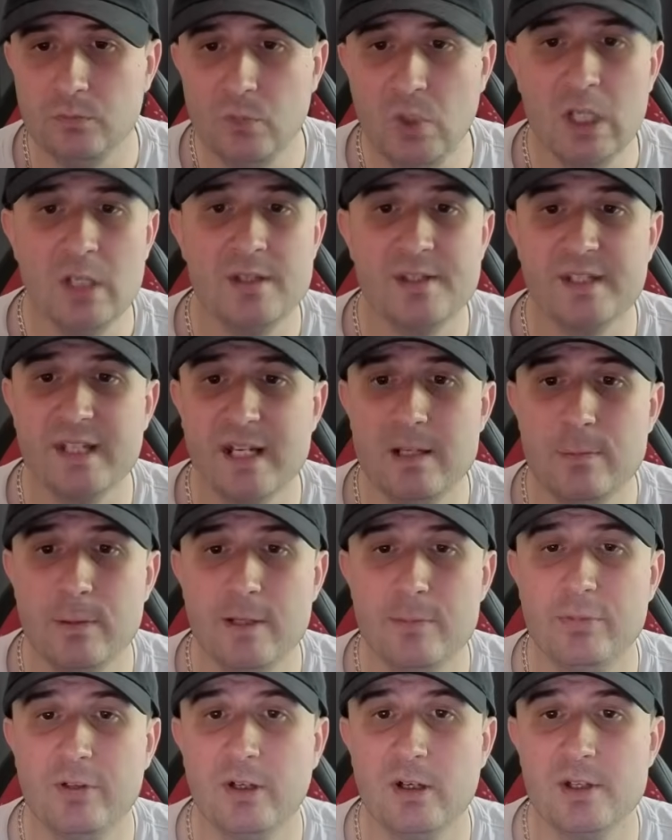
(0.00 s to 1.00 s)
Stable
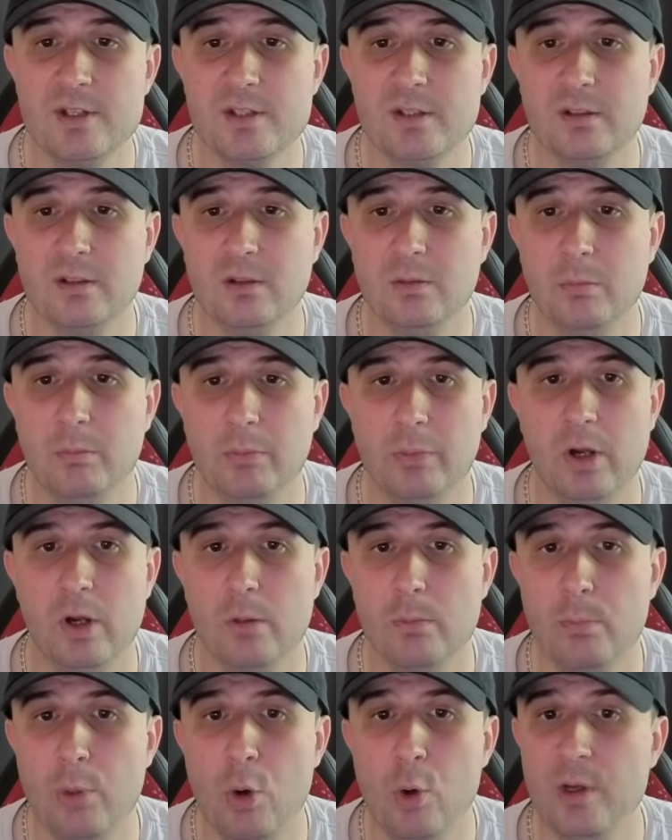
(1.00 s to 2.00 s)
in price,
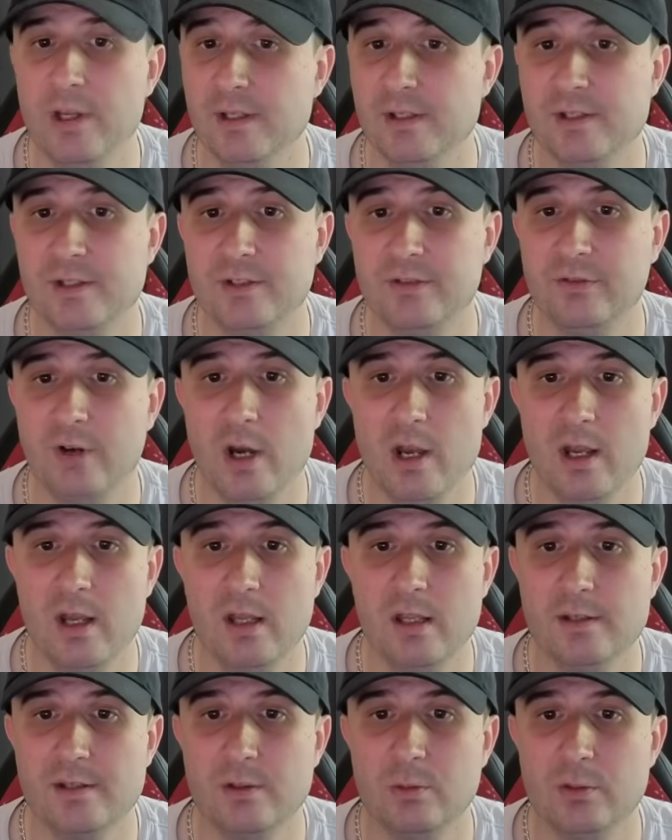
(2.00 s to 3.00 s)
but poised right at
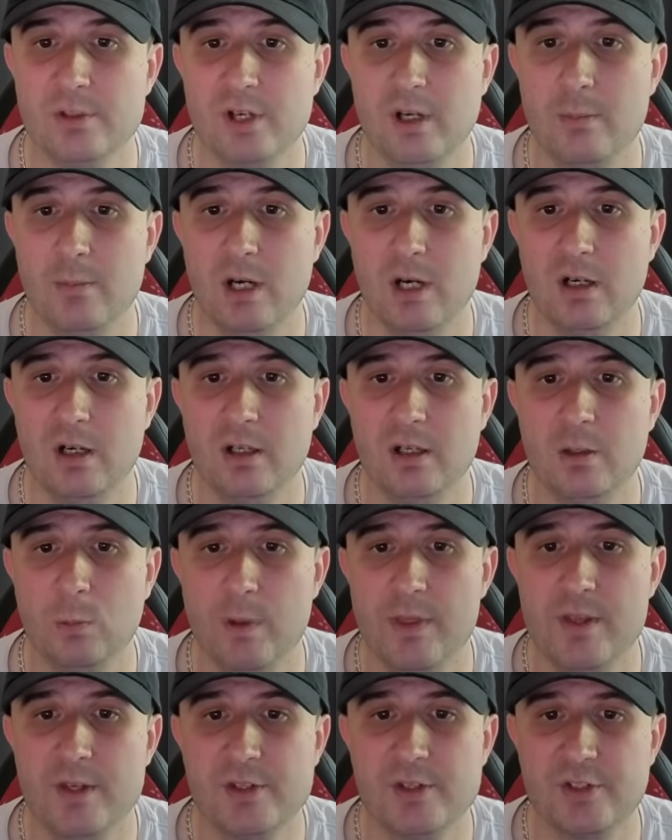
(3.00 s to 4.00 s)
its all-time high.
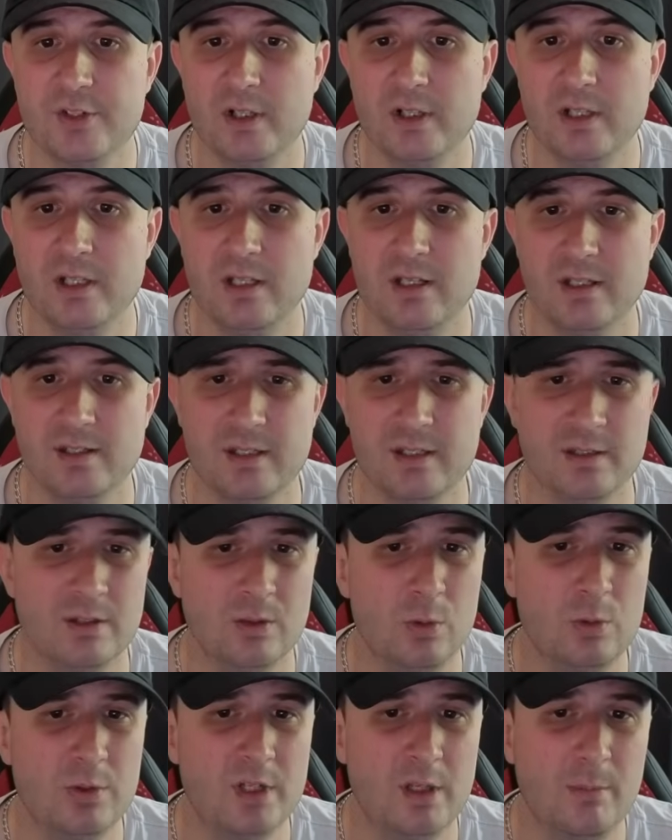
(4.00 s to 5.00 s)
Within striking distance,
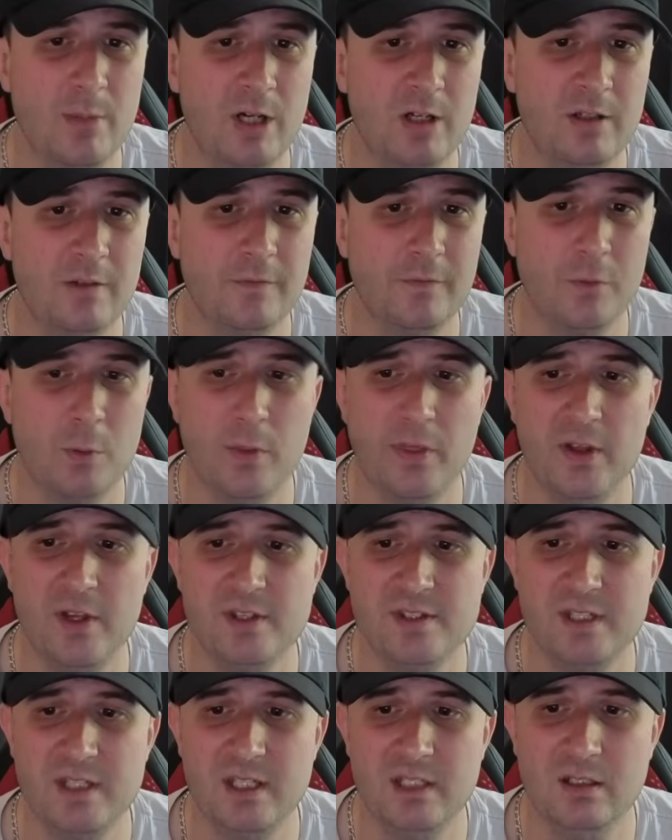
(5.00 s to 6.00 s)
all-time high,
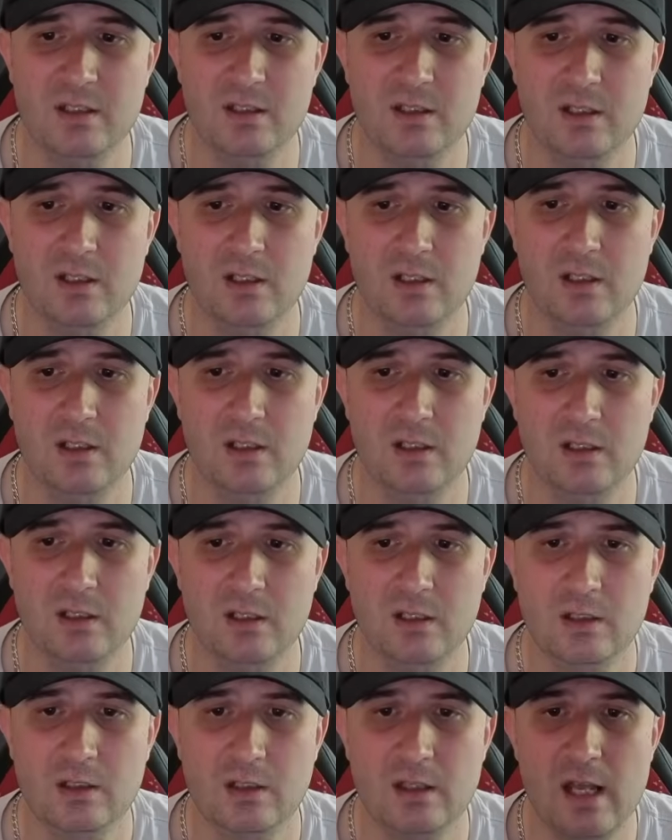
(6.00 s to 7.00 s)
413.
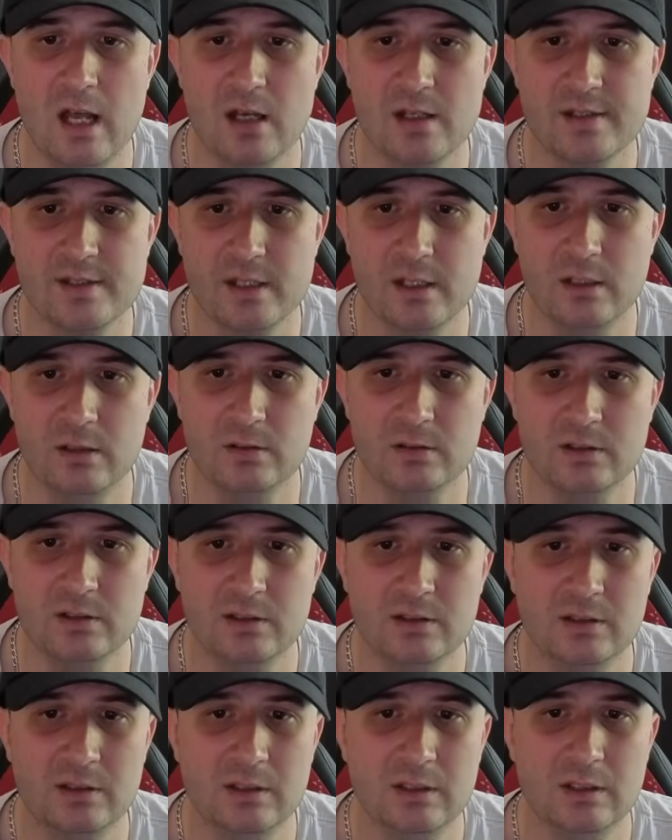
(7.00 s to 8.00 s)
Last sold,
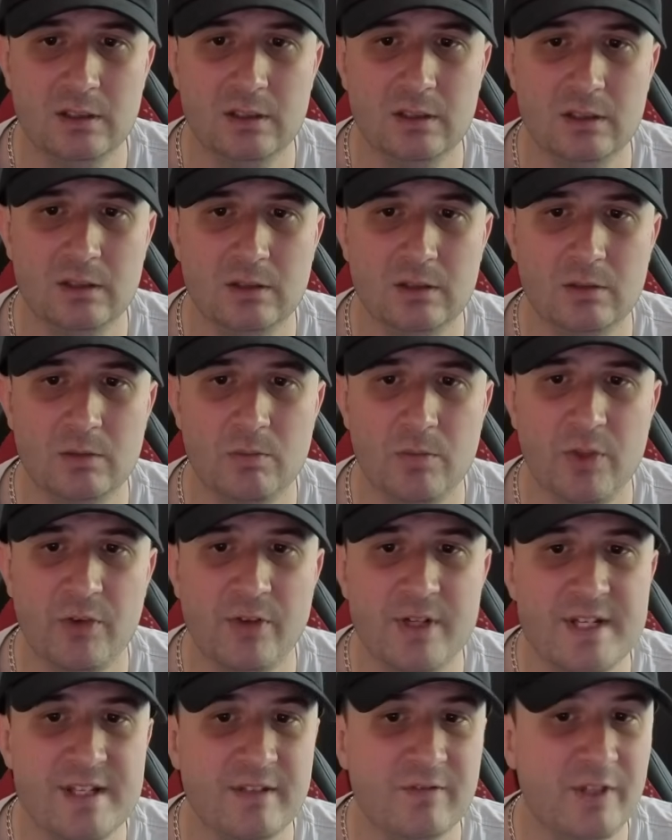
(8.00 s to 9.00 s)

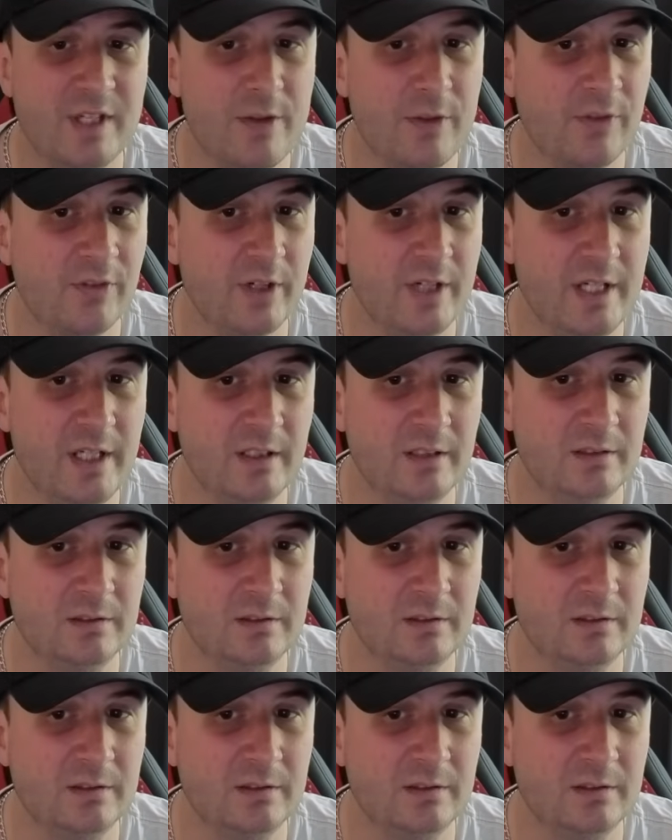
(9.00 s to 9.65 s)
373.